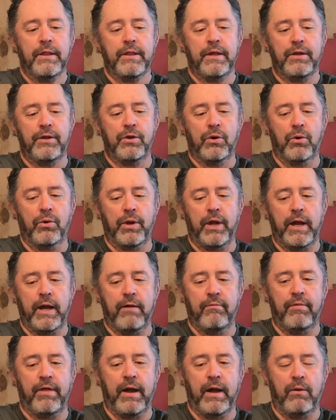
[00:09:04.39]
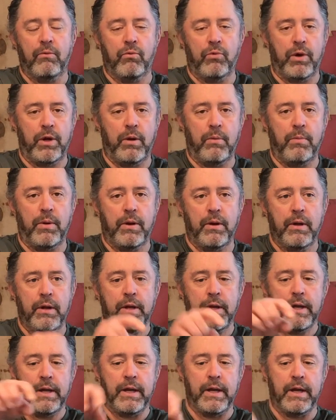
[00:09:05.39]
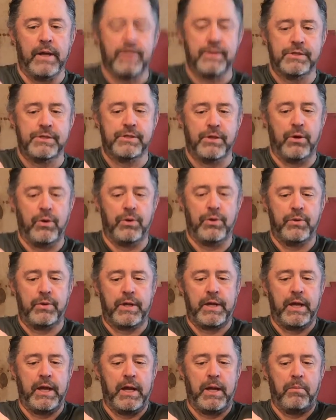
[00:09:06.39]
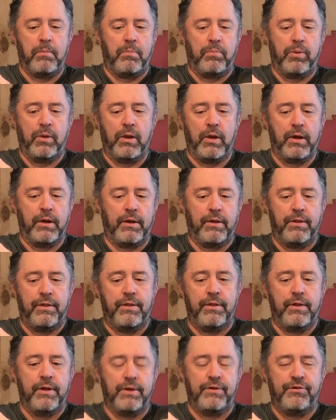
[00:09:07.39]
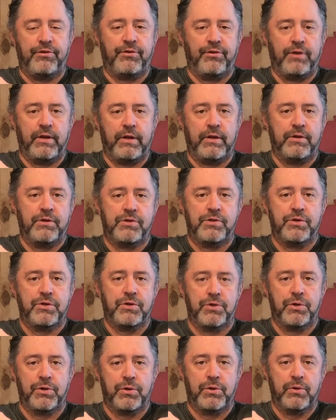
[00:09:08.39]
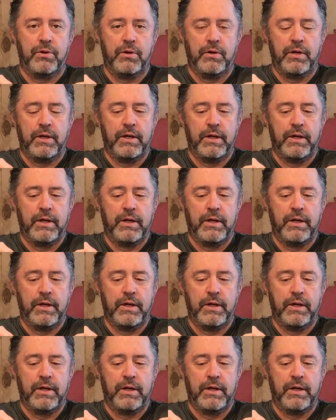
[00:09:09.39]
They don't have that rib, and so you can't plug this into